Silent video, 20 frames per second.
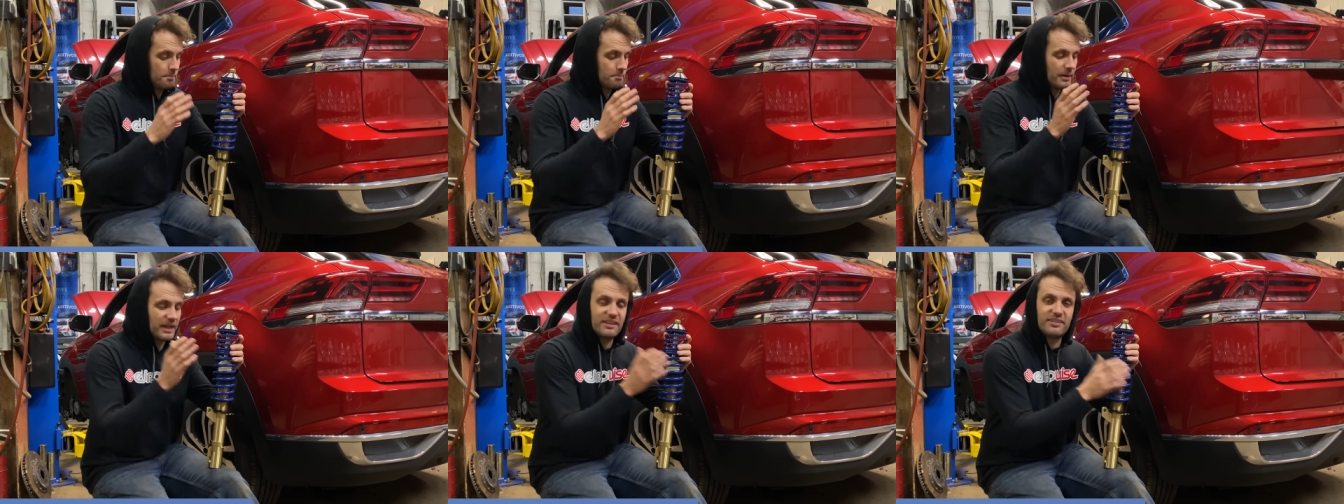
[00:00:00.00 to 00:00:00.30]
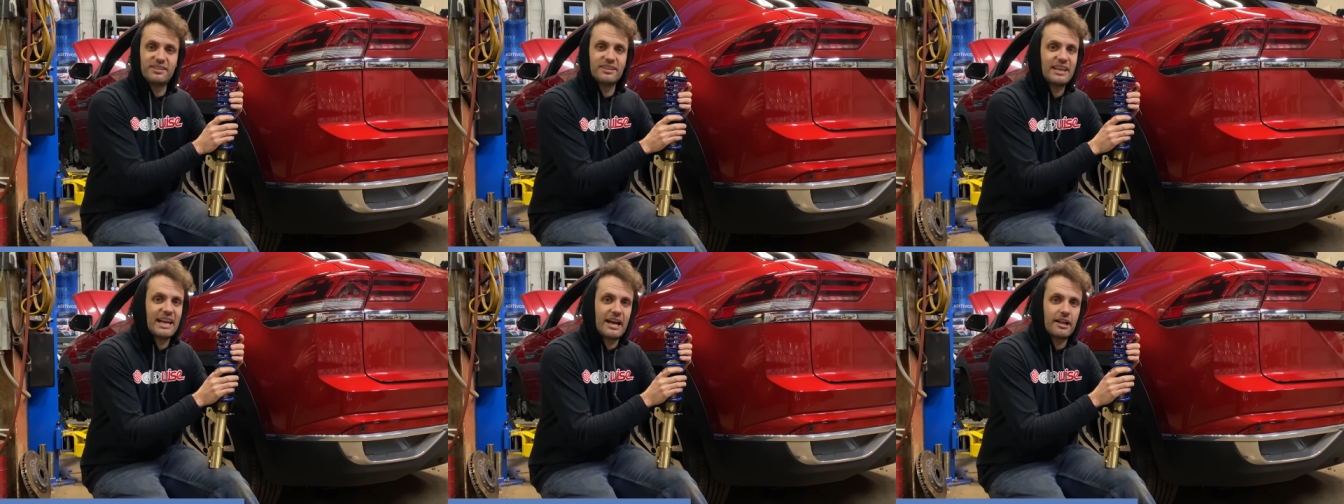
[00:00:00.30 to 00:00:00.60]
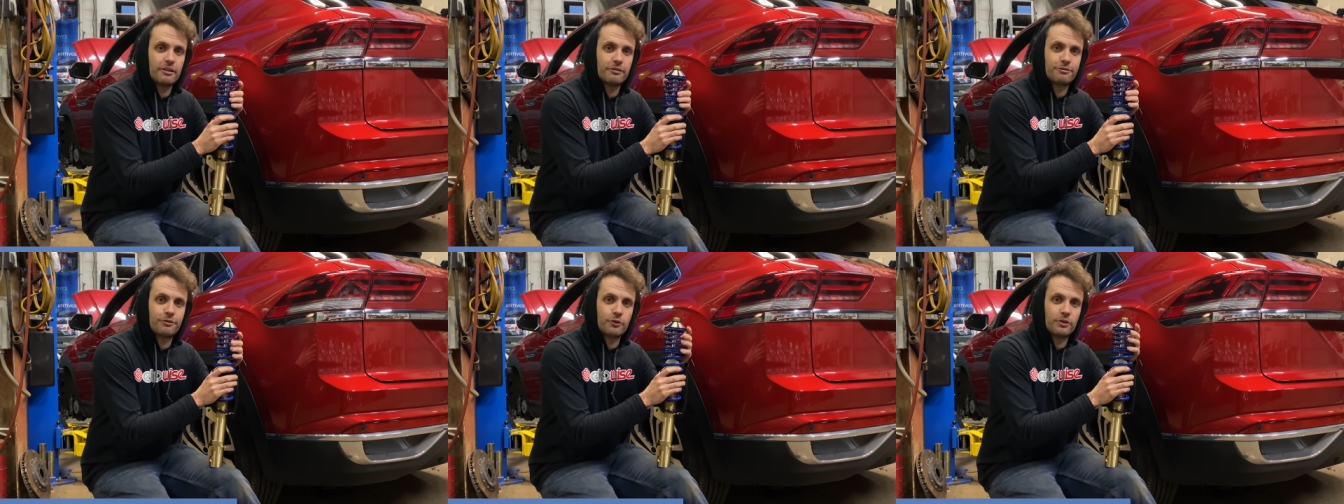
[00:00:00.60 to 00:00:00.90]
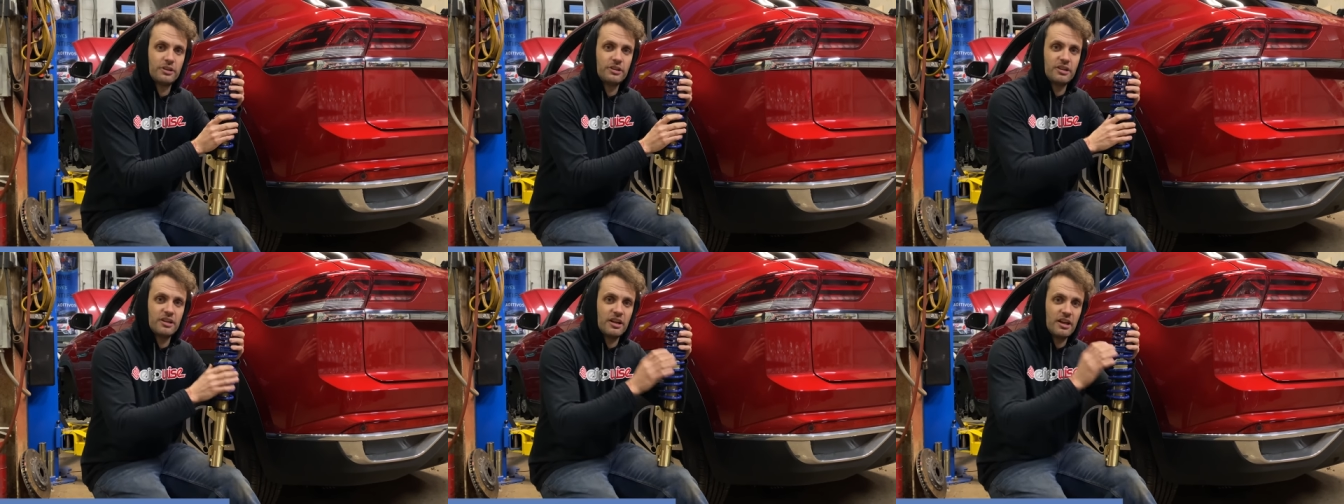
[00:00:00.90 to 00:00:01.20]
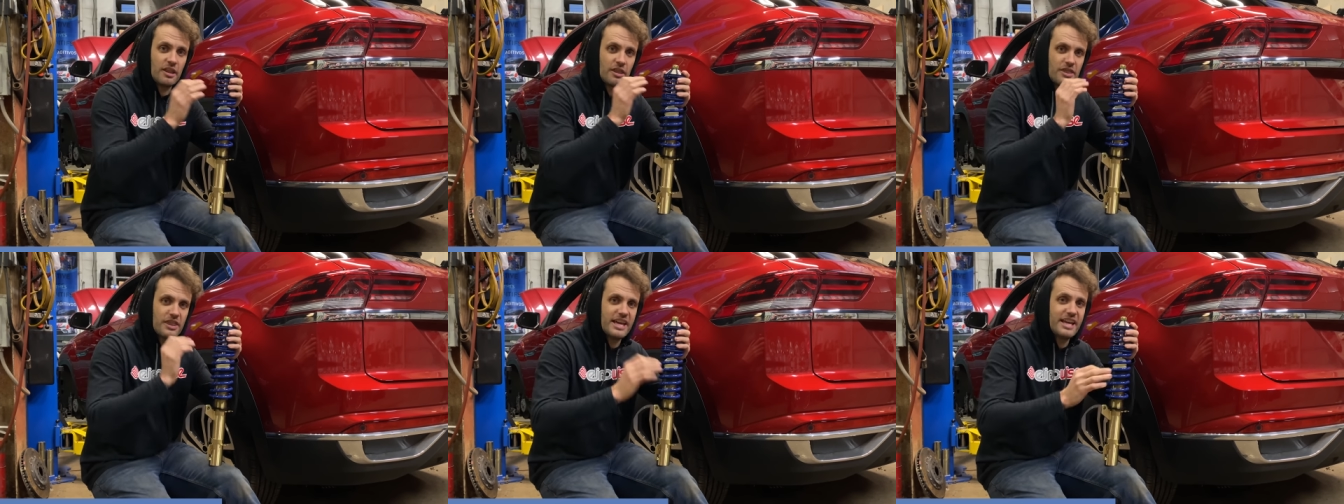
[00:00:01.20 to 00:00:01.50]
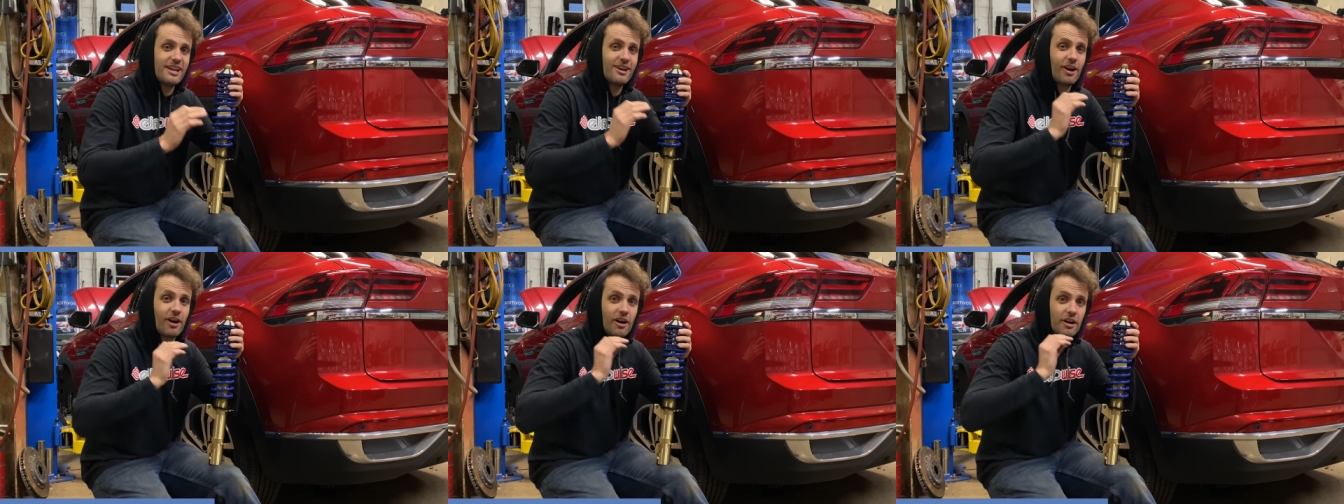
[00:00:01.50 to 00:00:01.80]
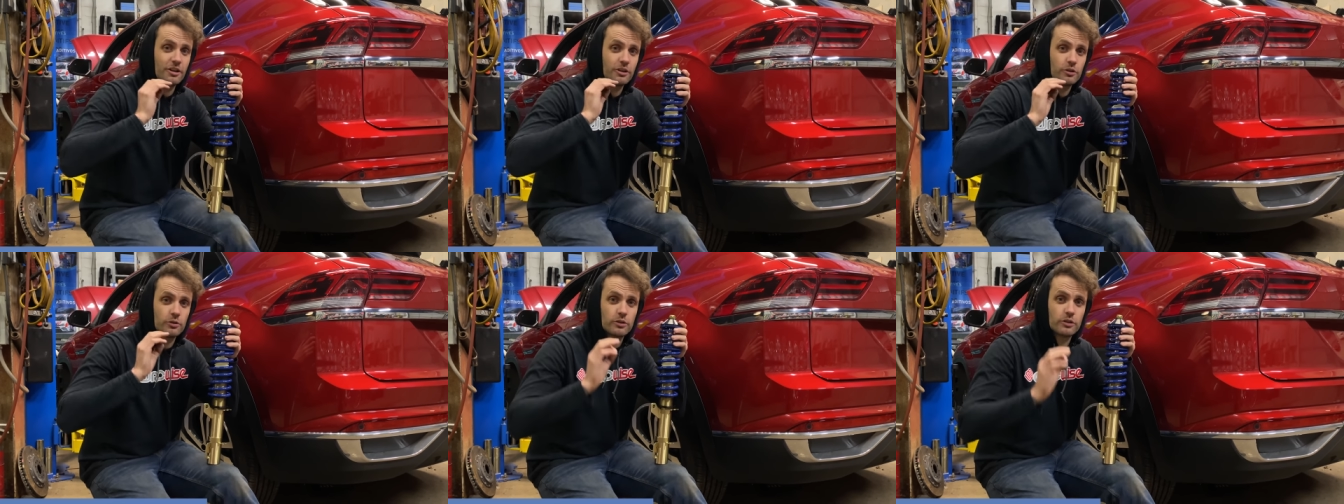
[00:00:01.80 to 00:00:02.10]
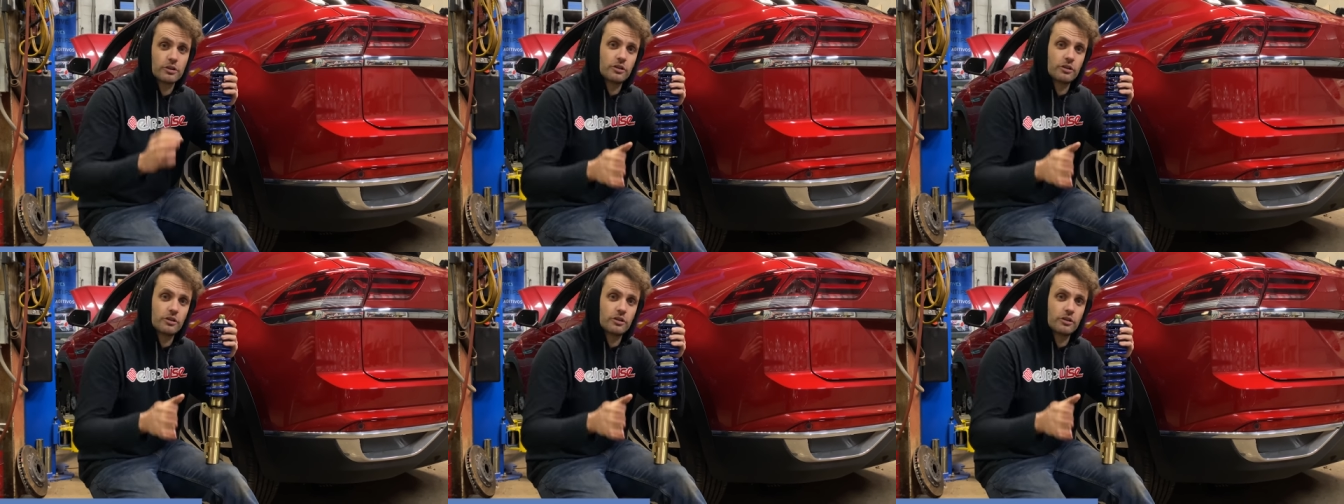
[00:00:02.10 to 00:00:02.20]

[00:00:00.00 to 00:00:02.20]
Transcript: Based in California, they are your